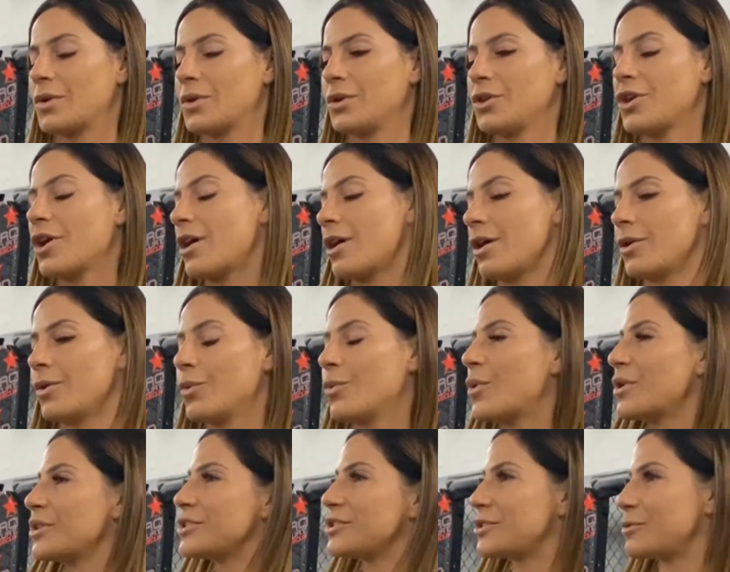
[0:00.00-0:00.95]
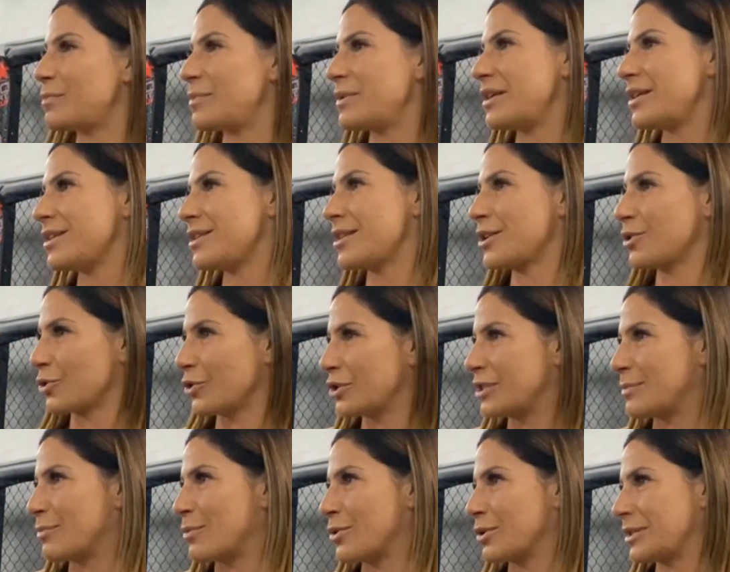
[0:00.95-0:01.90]
yeah, wants to be that good
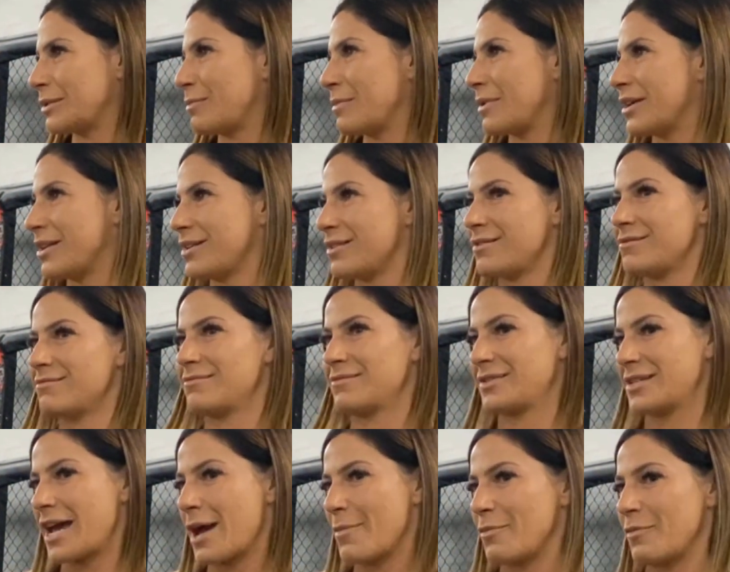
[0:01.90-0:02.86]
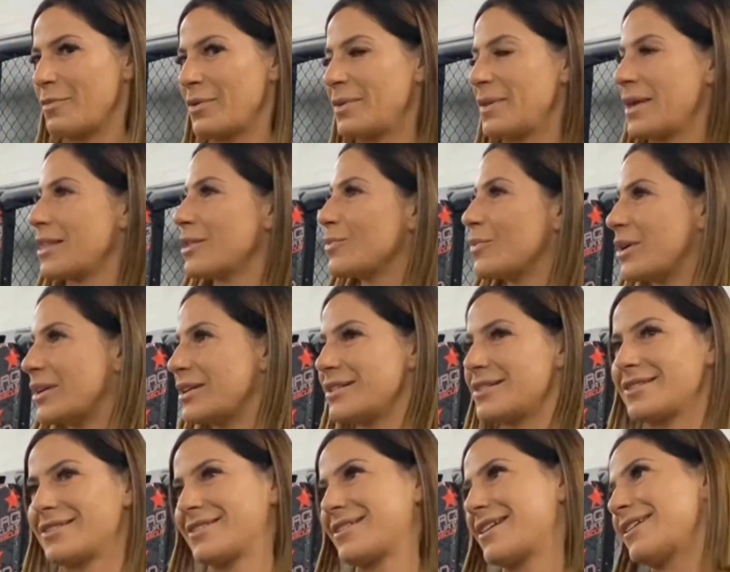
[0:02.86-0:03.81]
sportsman type, and the other one
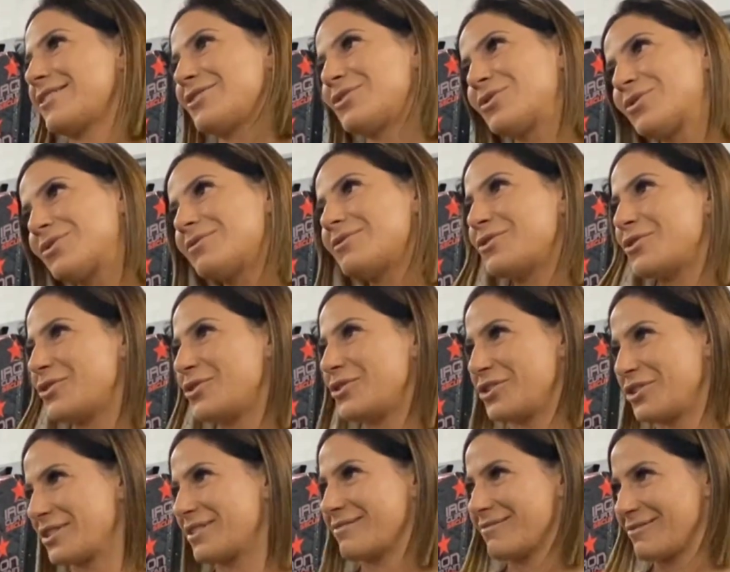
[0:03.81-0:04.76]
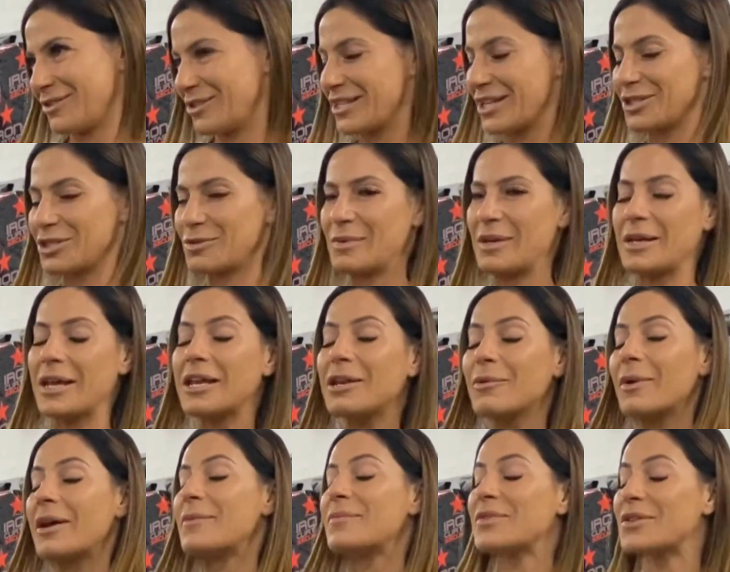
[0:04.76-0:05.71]
is just like, dude, you just you touched me
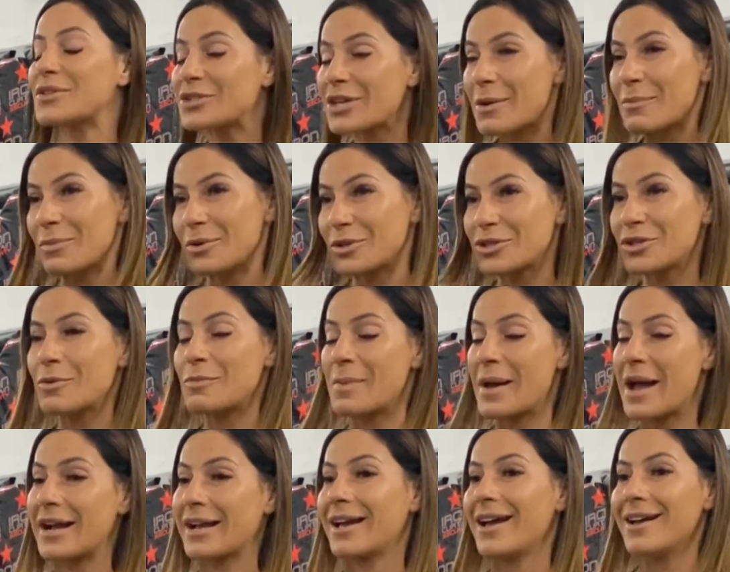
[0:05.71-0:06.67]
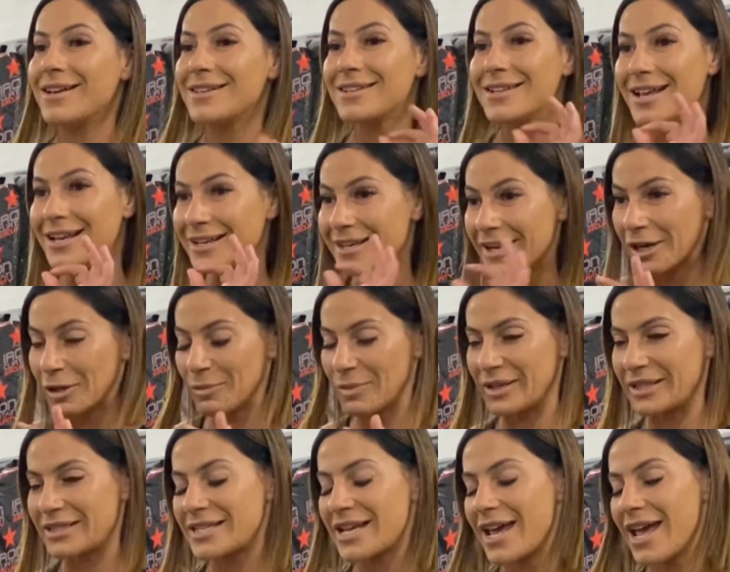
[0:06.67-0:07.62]
anyway. So I push her back, little
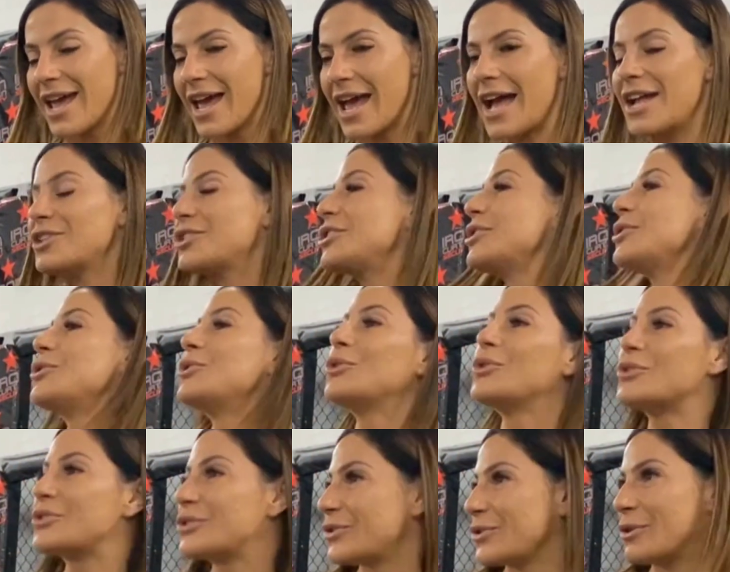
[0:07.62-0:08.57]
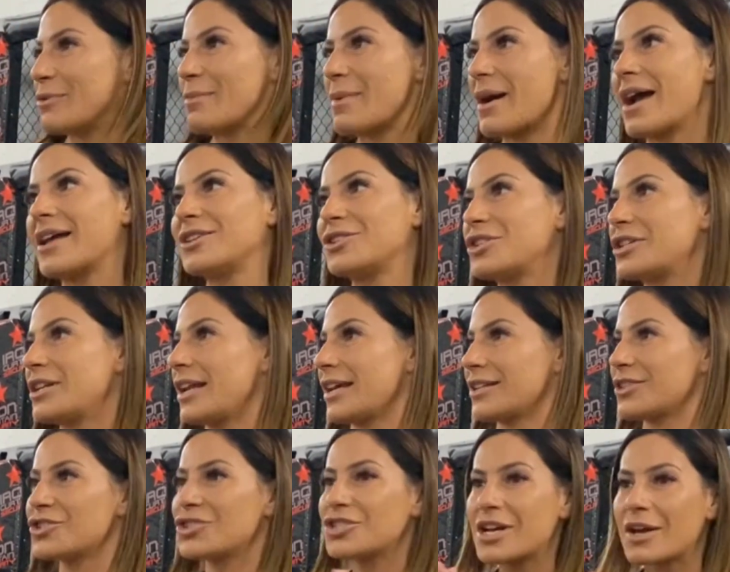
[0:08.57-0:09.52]
bit. And she loses her mind. She
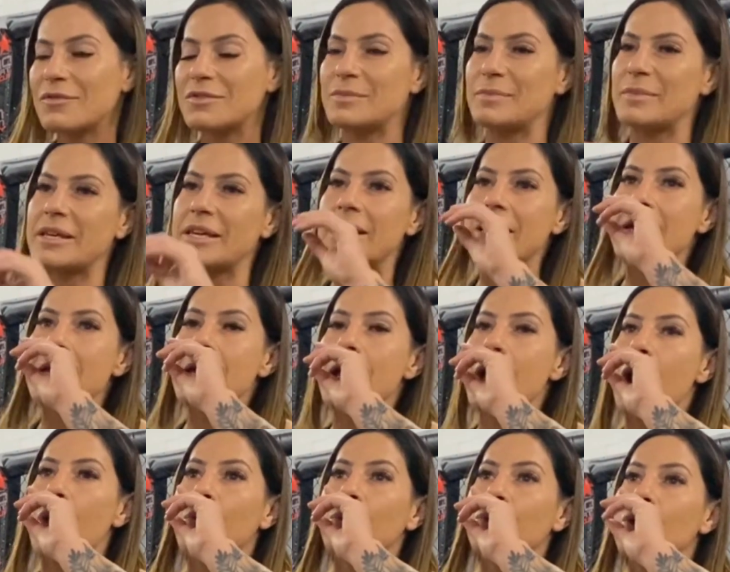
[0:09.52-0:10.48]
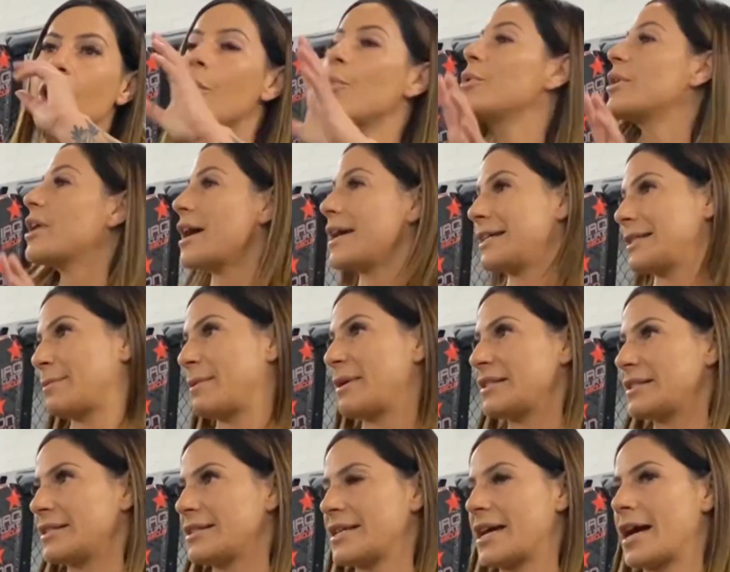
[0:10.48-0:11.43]
like shoves me. Not what I
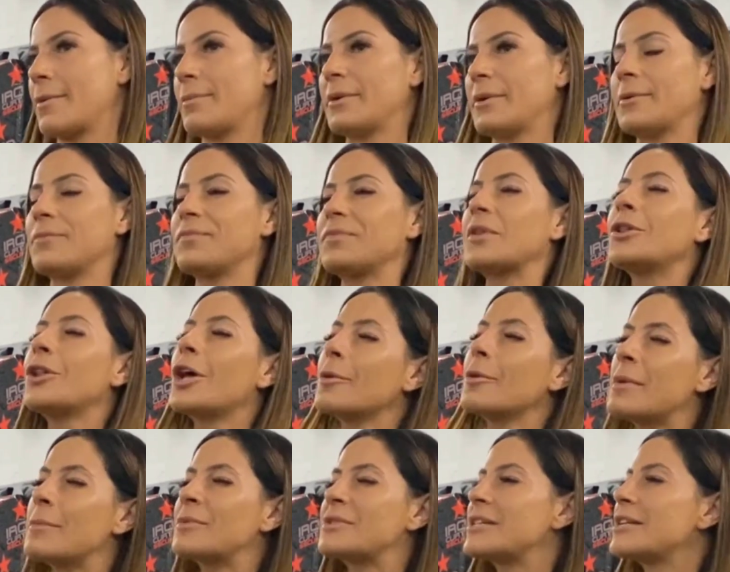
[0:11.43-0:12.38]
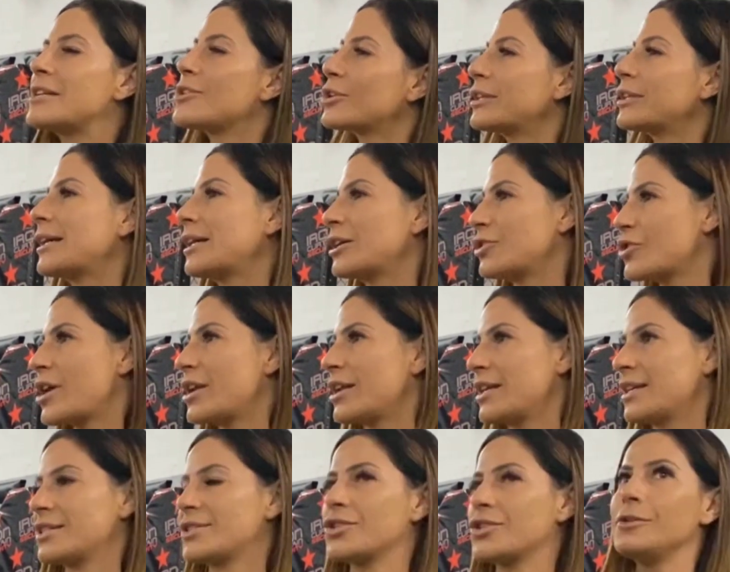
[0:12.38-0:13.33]
expected to happen. Mm. A lot of people said it looked like I tried to
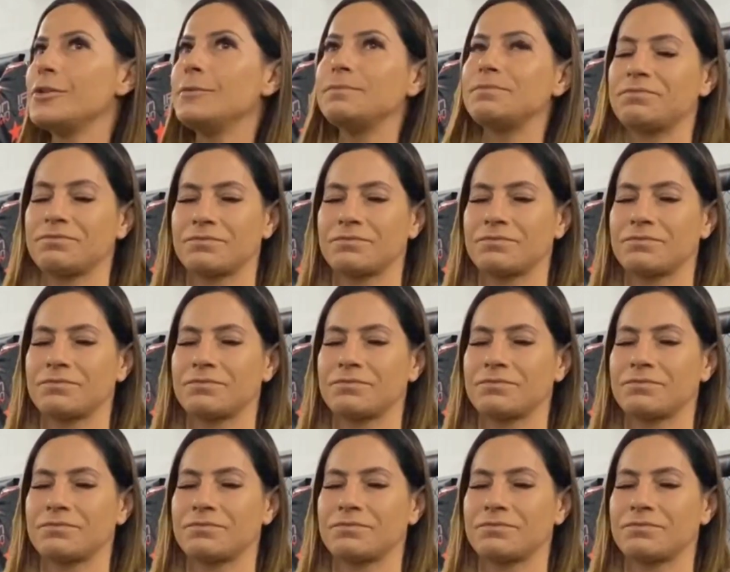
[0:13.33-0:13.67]
kiss her.